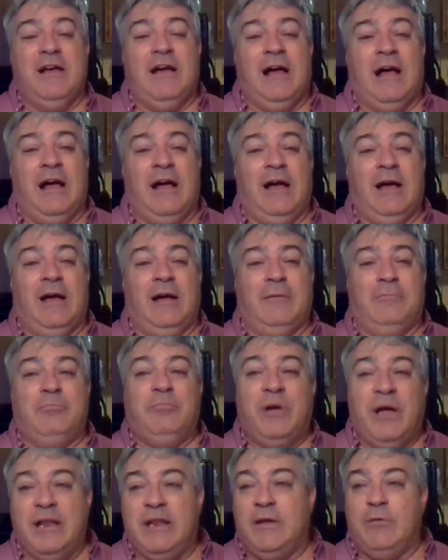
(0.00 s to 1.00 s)

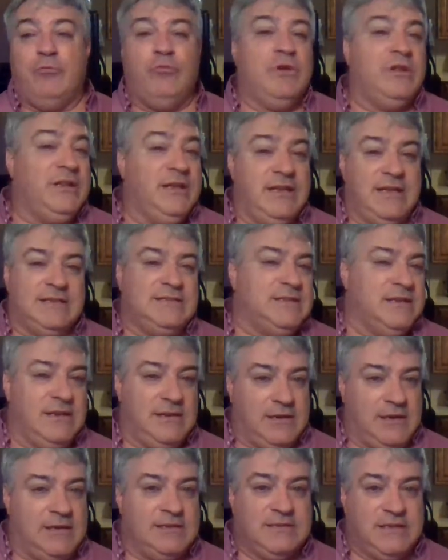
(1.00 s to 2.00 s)
But it really
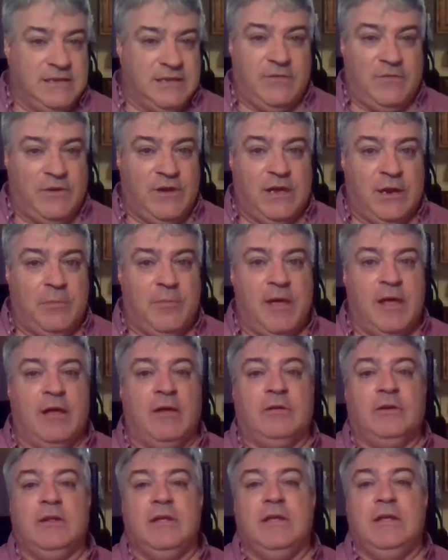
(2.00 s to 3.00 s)
isn't a significant
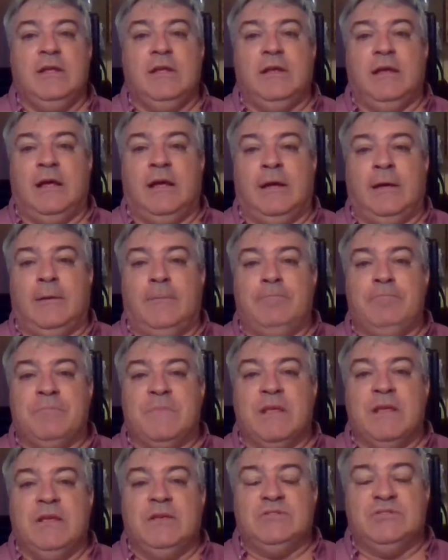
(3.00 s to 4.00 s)
amount.
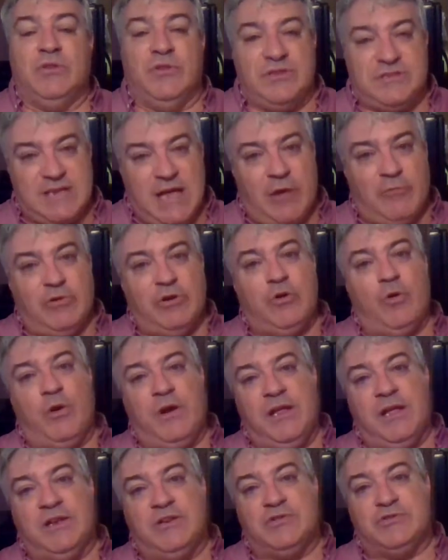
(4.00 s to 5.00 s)
So the sound
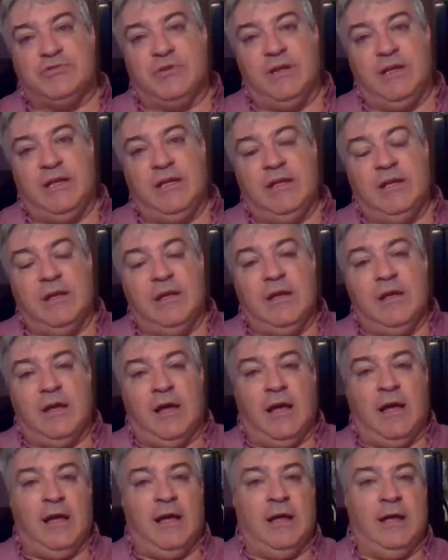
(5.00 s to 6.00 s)
recording industry,
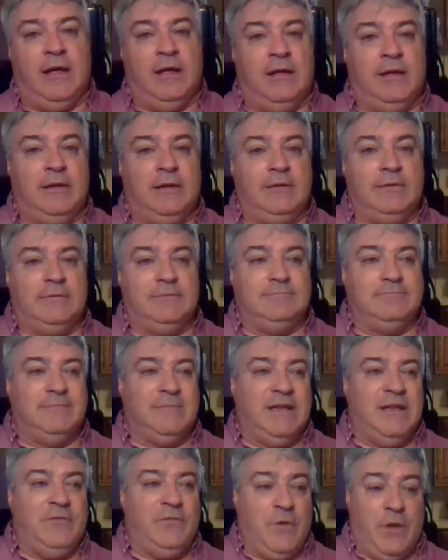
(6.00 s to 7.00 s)

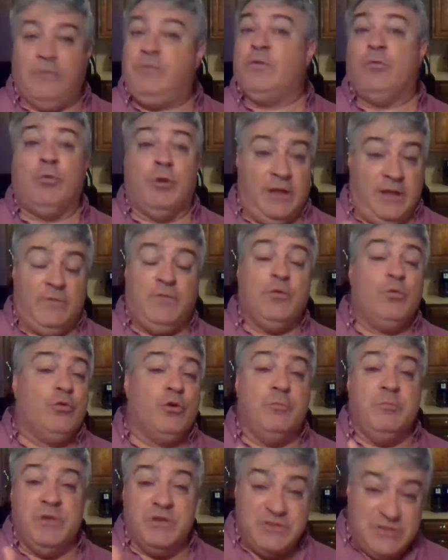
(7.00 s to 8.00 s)
if you
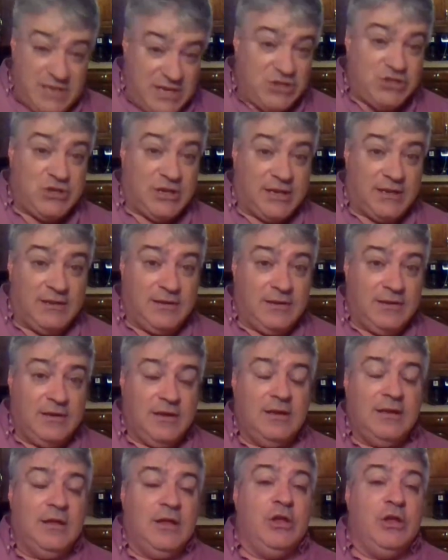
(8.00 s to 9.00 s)
were a musician,
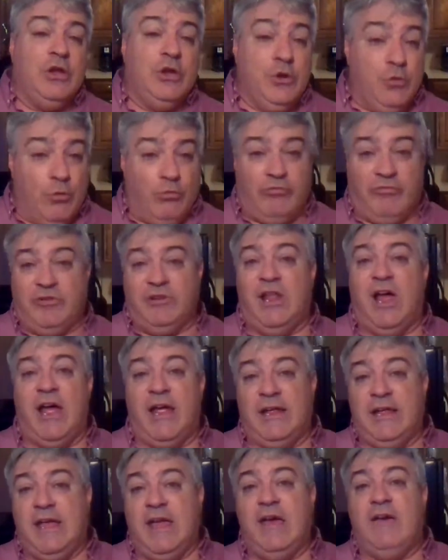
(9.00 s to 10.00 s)
you were
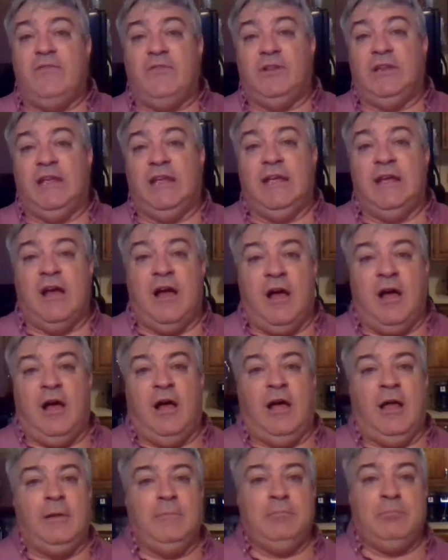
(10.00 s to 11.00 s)
relying heavily
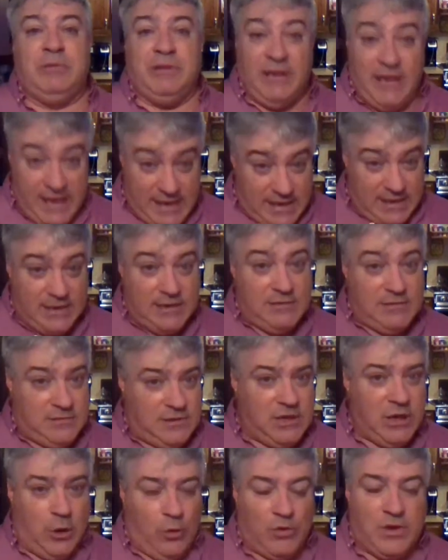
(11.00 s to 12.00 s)
on playing,
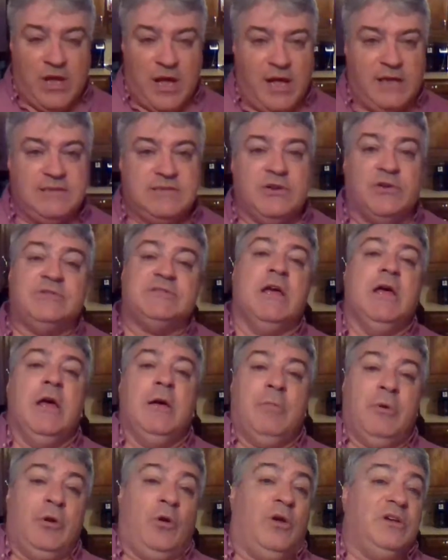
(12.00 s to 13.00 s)
you know, concerts,
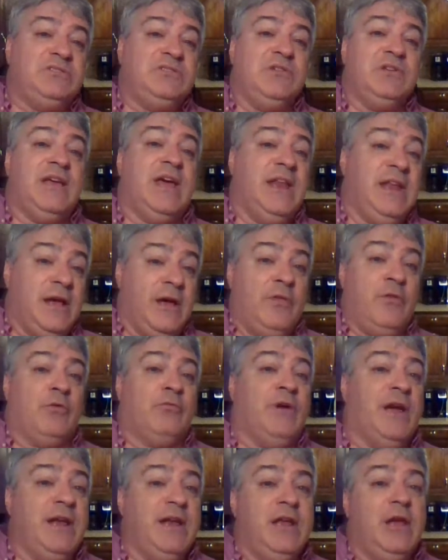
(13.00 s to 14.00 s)
but also getting on
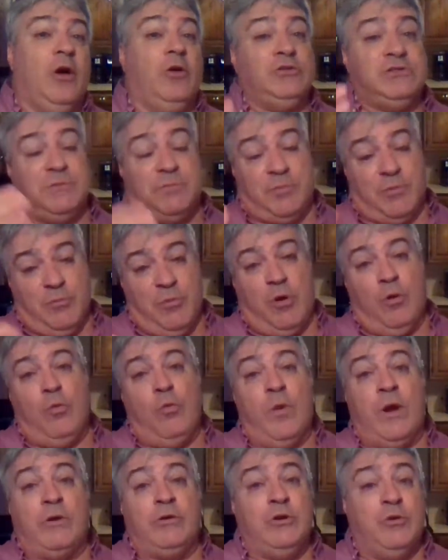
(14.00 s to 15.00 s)
the radio to
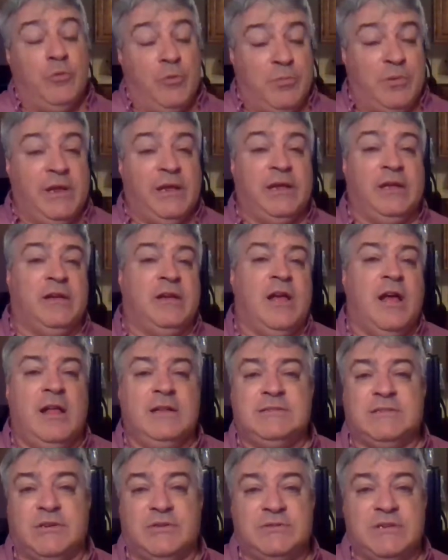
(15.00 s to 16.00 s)
promote where you were playing in
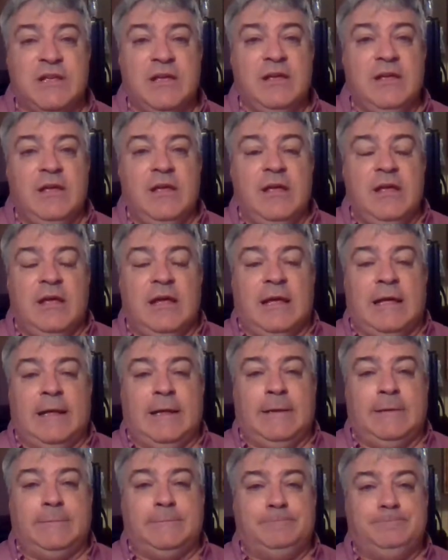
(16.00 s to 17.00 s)
concerts.
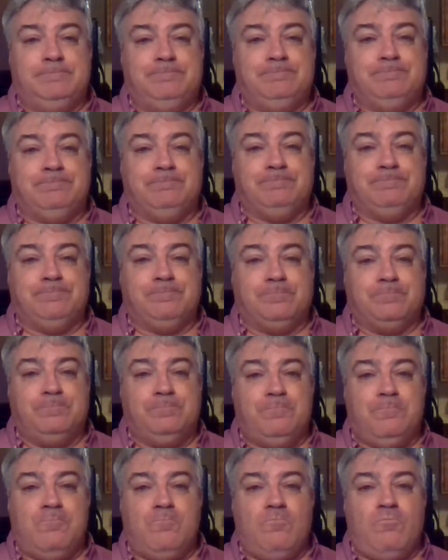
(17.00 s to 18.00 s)

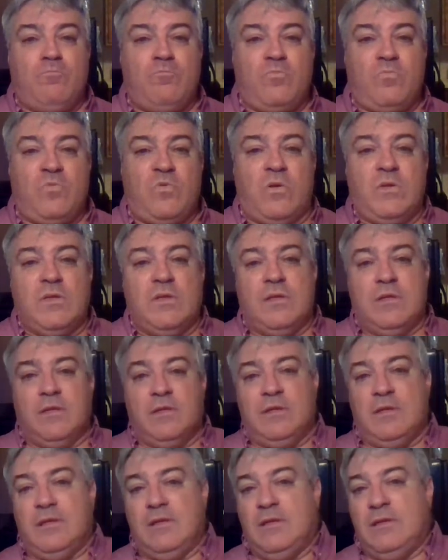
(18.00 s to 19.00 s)

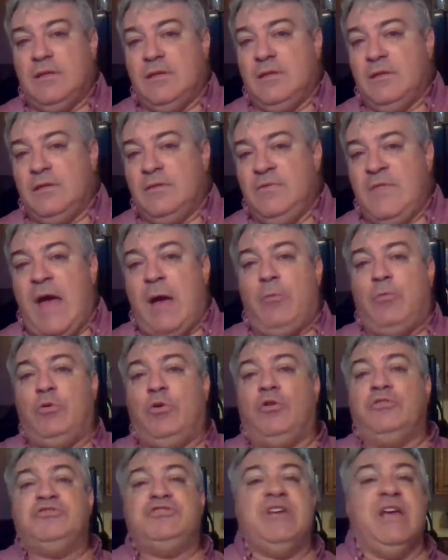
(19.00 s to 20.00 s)
That
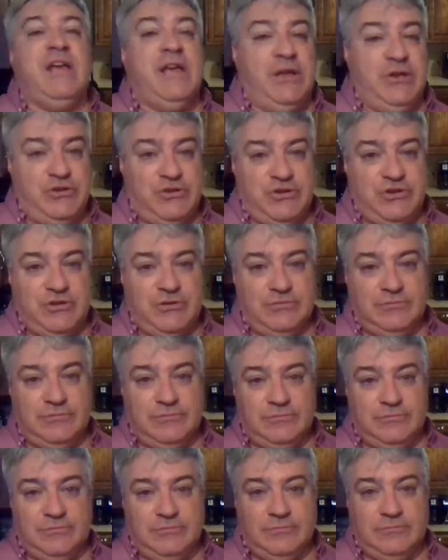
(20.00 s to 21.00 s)
would all change
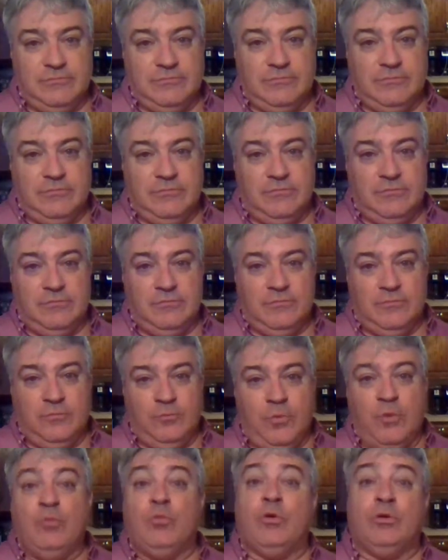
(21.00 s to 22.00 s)

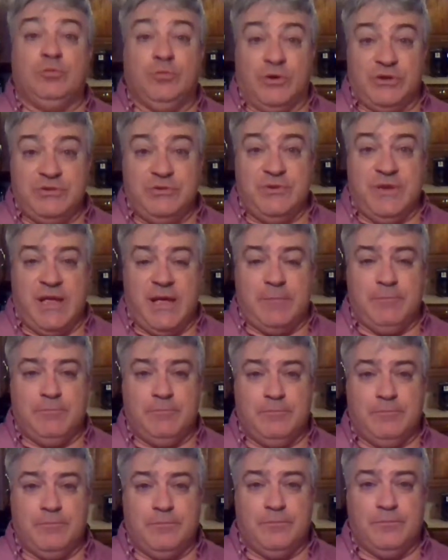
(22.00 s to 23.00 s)
when World War II came.